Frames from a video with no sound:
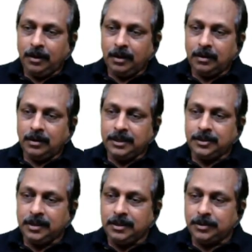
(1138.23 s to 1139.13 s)
Less
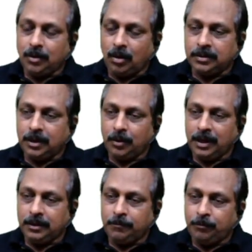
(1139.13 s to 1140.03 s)
is not
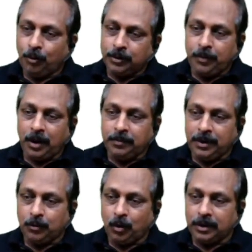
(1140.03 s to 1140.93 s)
correct. Fourth part,
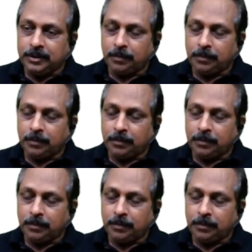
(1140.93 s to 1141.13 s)
but what is the